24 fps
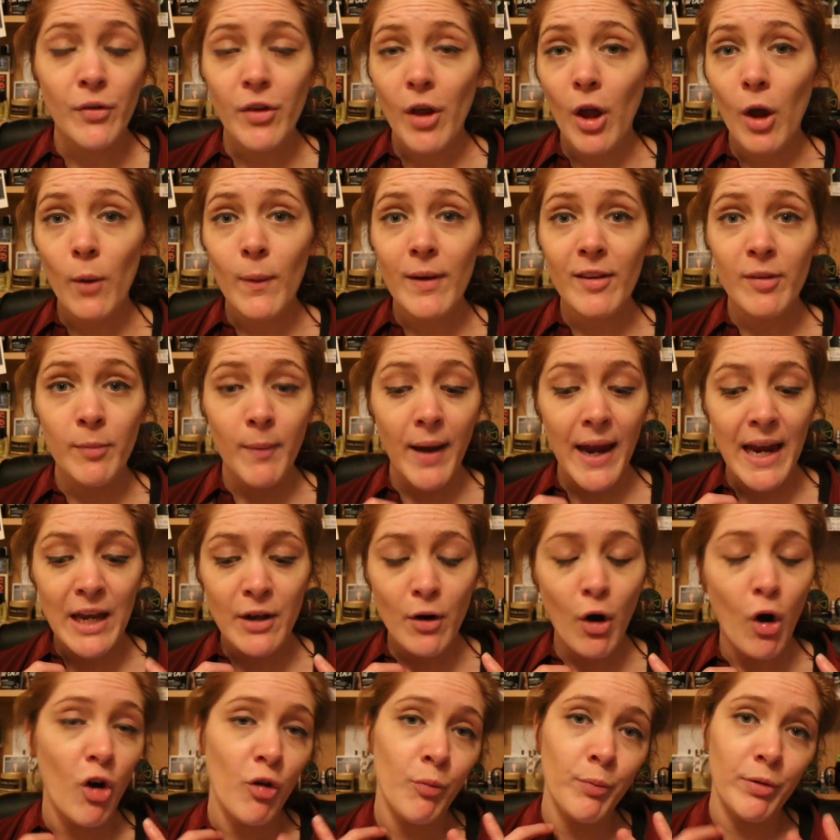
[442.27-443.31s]
So it's made
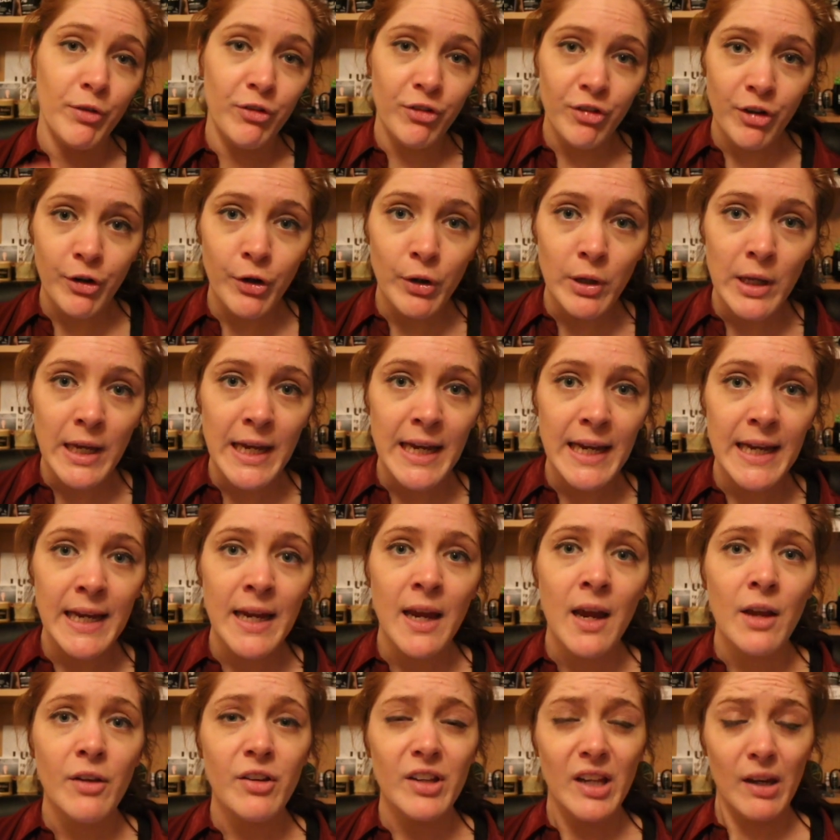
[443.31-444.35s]
of
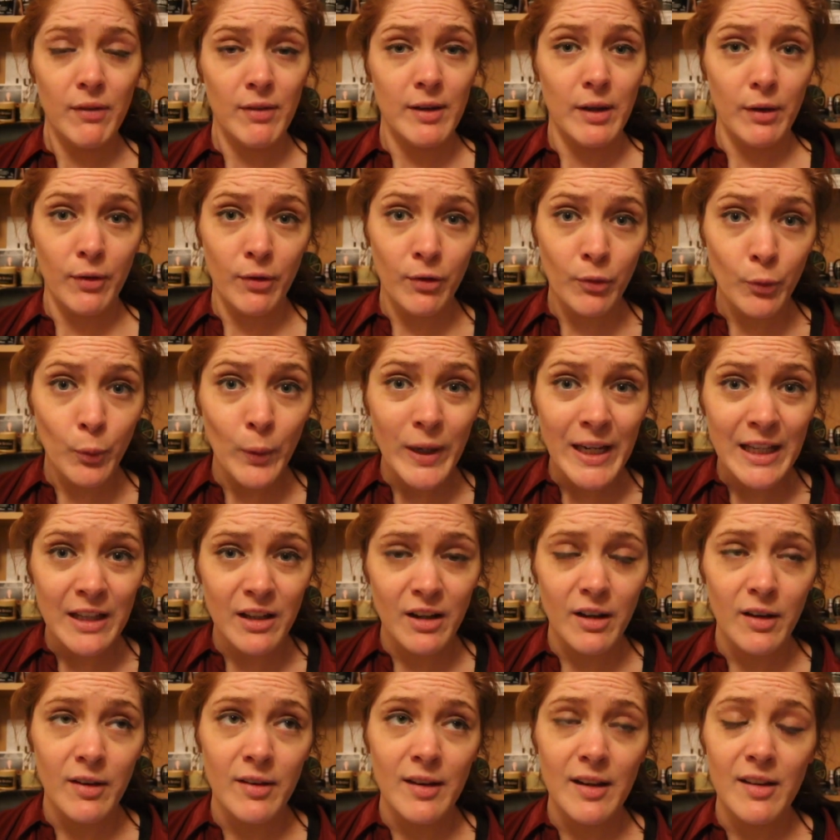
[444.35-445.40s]
patchouli to give it the
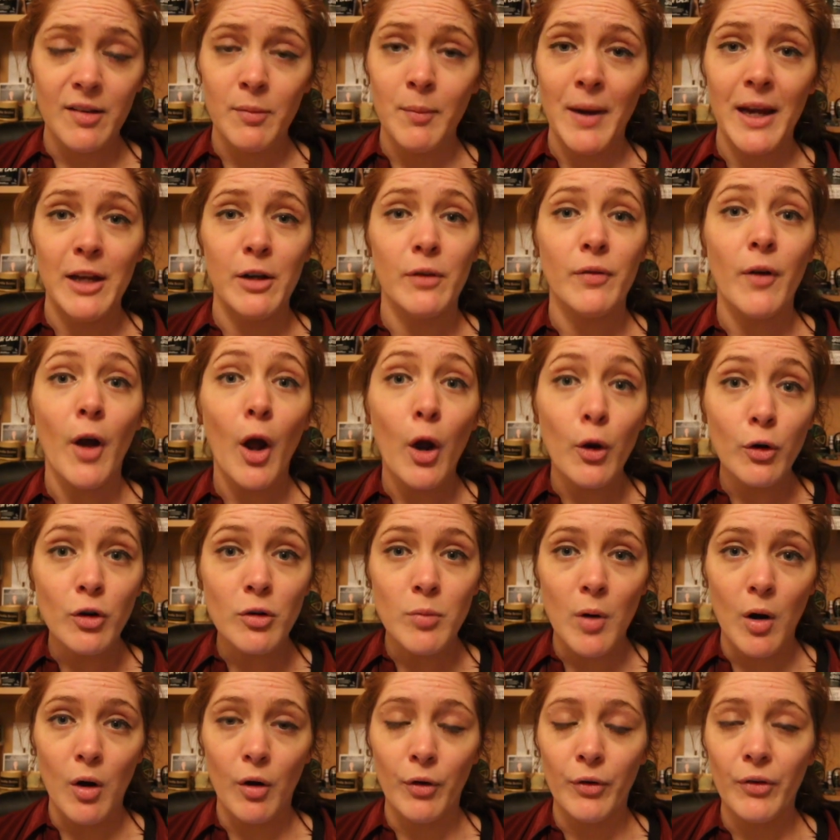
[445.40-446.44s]
sweetness. It's made of
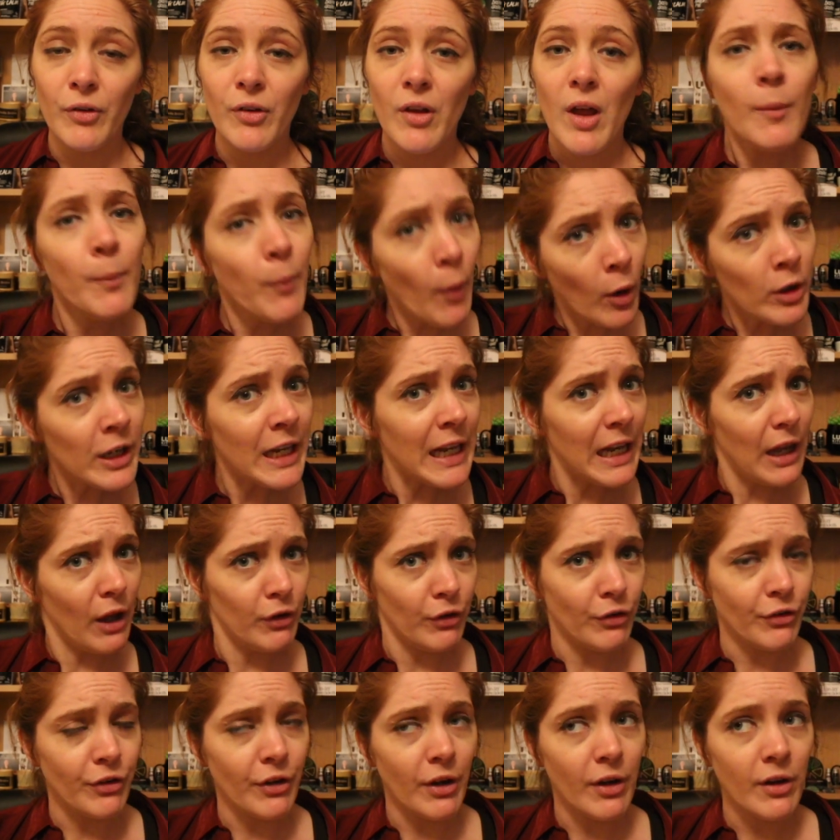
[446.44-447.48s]
oak moss. The body
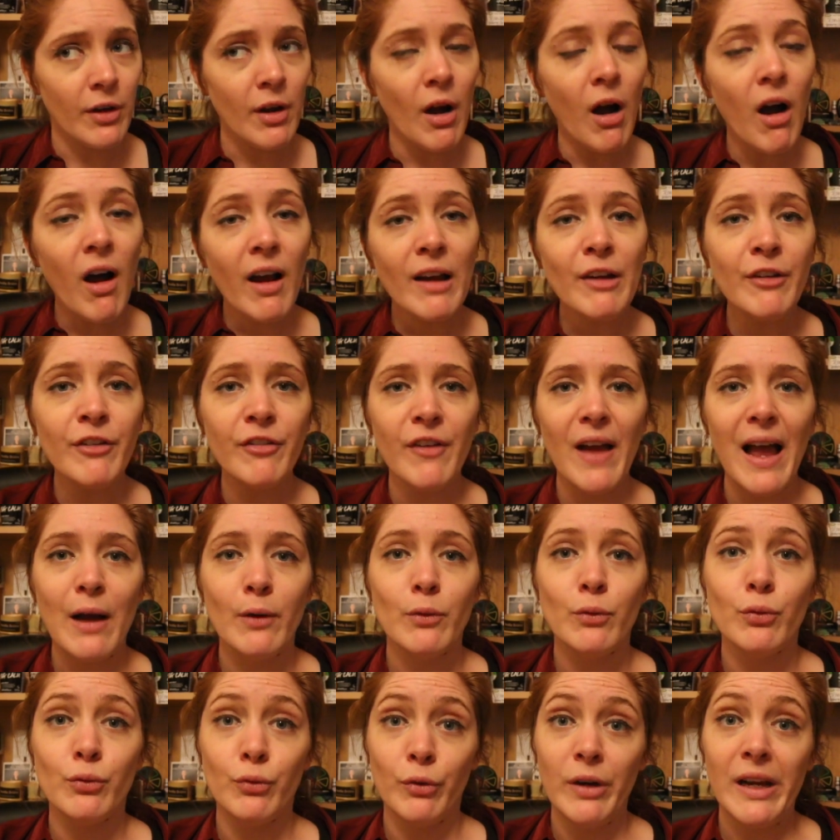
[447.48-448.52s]
lotion I
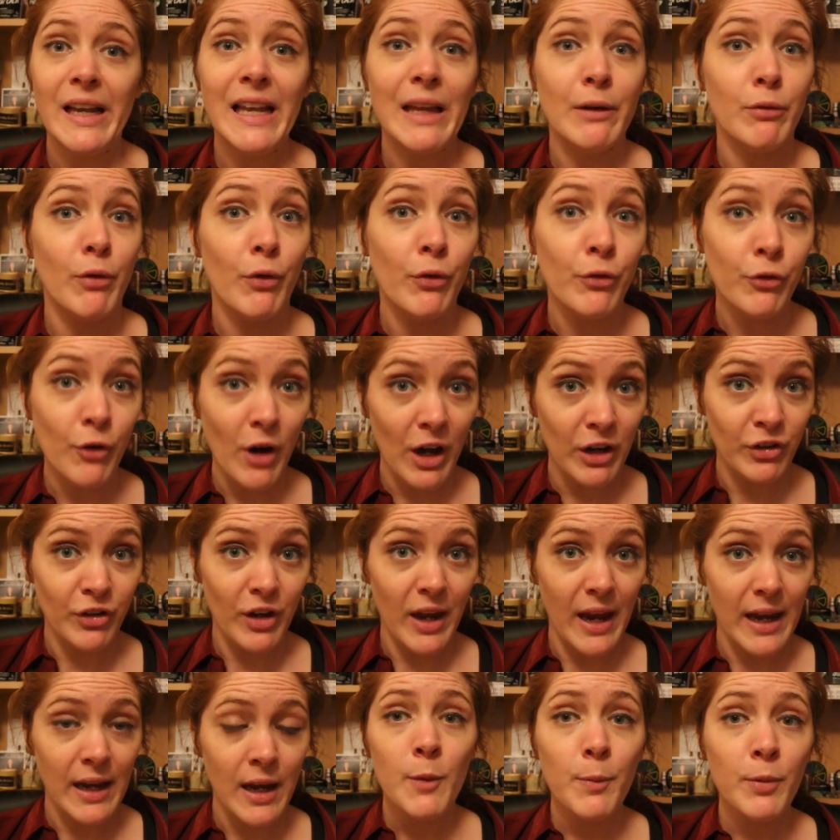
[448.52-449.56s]
found really
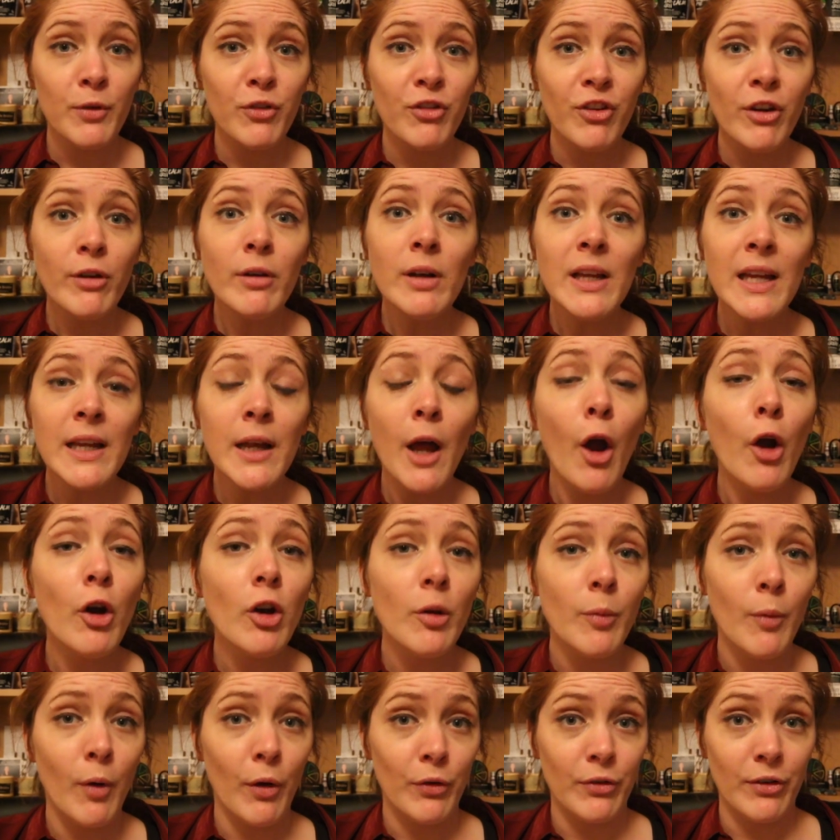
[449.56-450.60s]
refreshing. The patchouli and
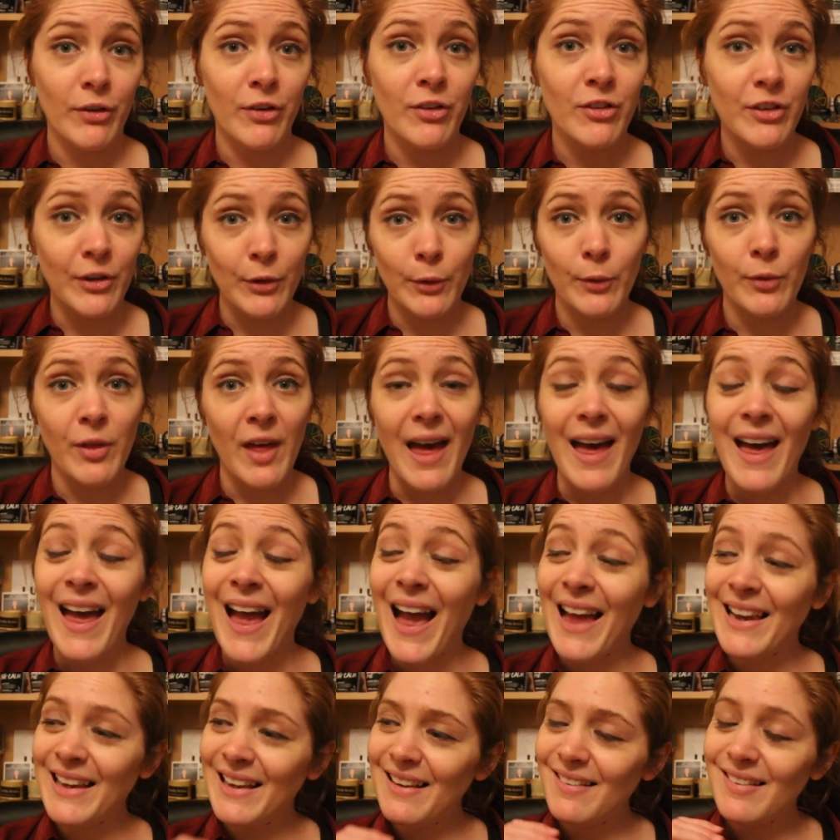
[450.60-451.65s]
oak moss are still there,
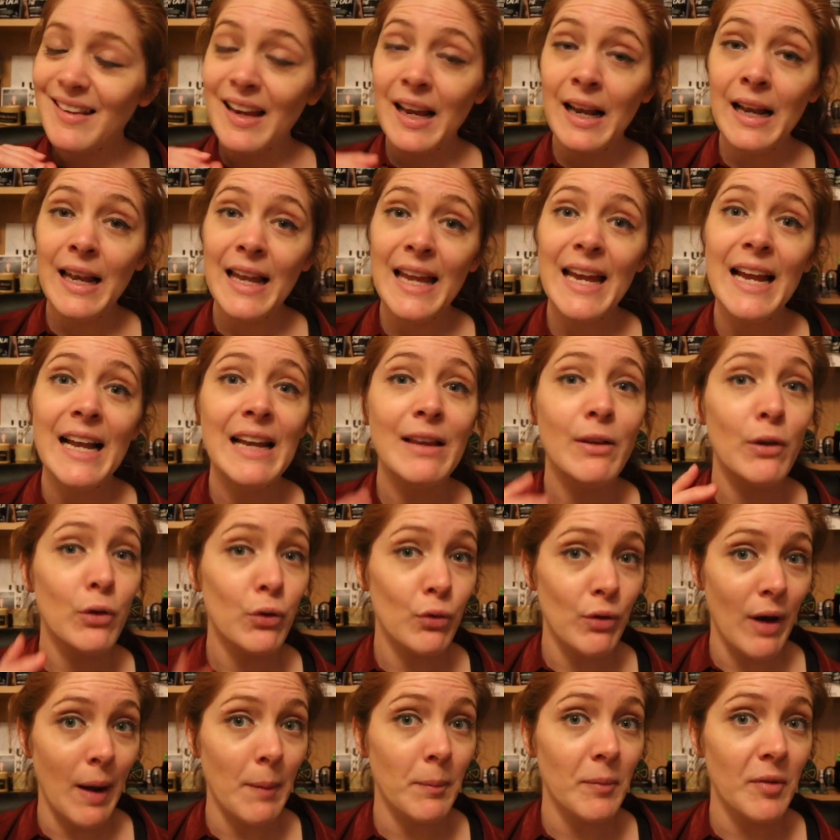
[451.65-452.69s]
and it is clearly the
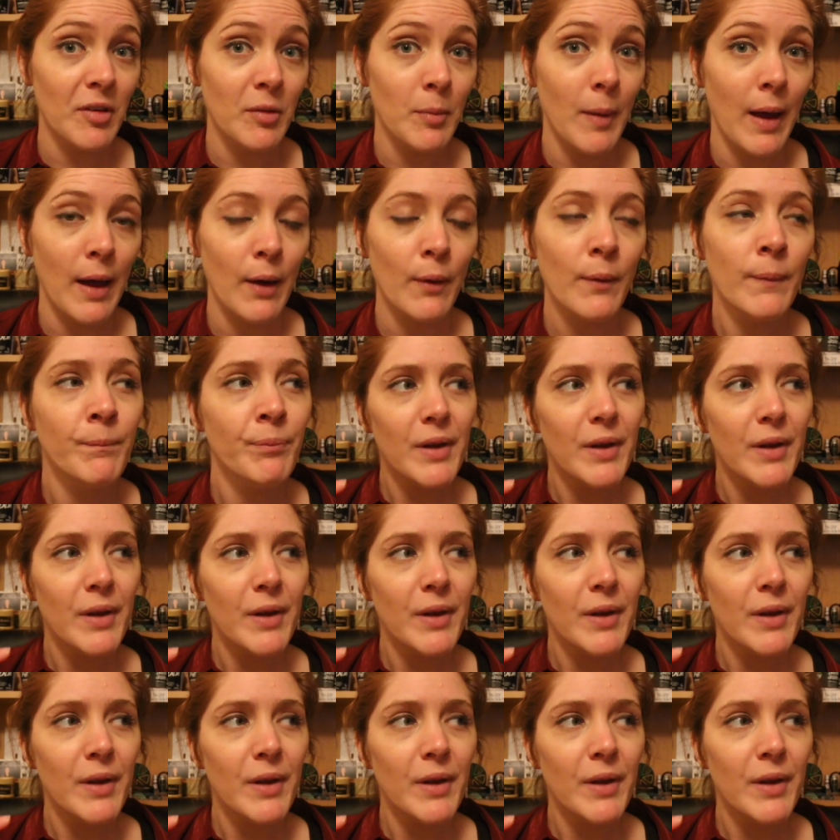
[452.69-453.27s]
Tramp smell,